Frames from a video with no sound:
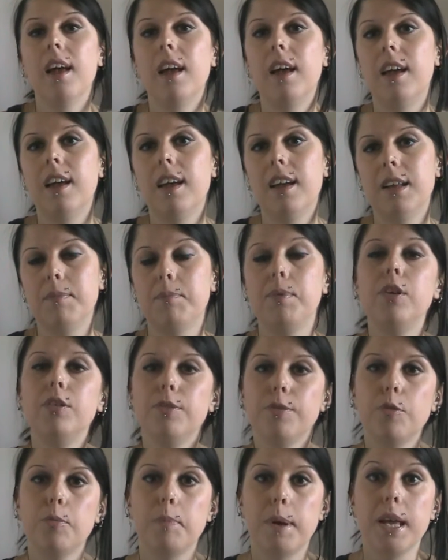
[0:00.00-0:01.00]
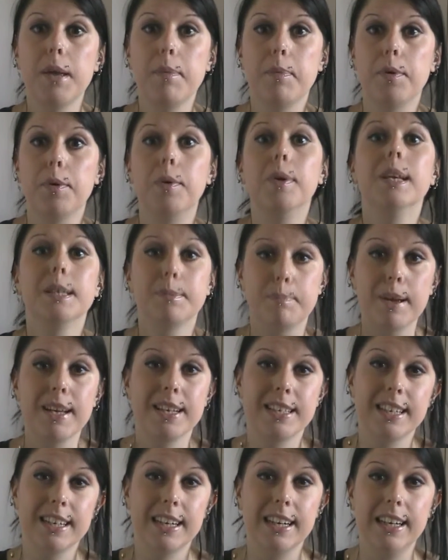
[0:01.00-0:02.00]
And Beautiful People is
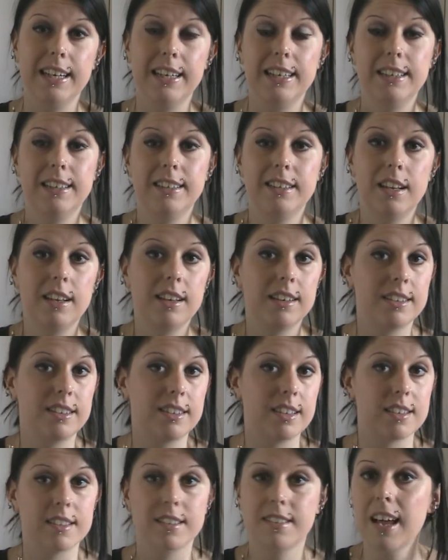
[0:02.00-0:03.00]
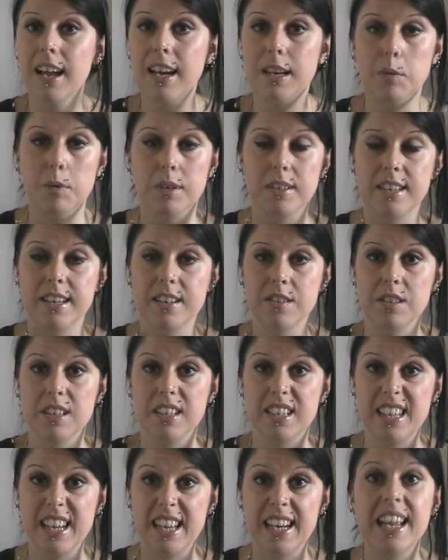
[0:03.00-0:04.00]
basically, does exactly what it says on the
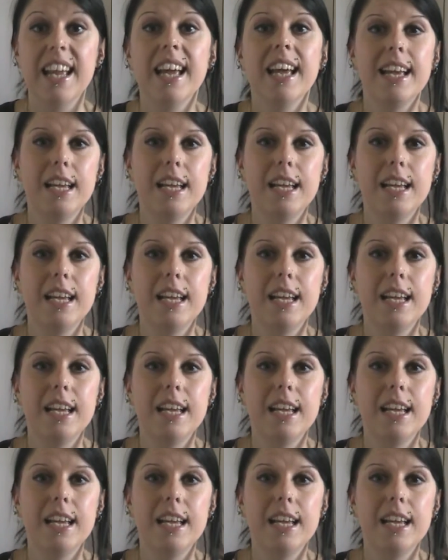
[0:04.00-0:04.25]
tin.